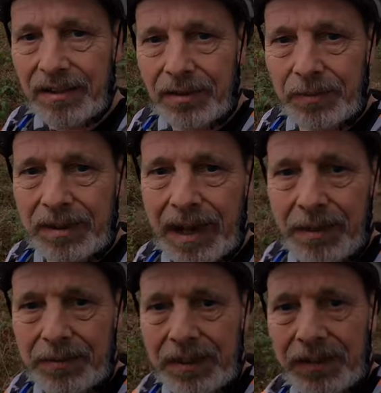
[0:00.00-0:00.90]

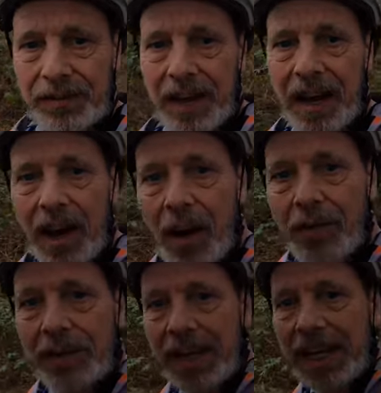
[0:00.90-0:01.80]
Sometimes you just start
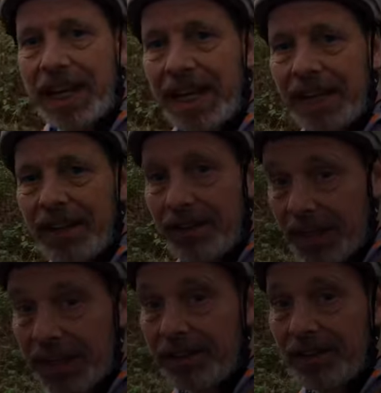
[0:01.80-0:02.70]
overthinking the
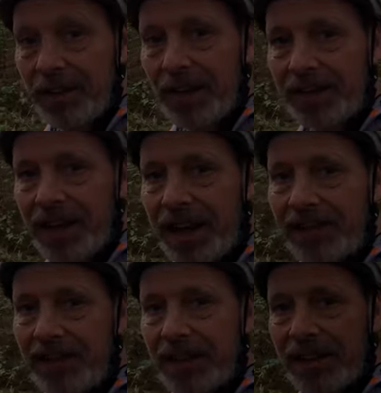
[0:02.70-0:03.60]
things you've looked at.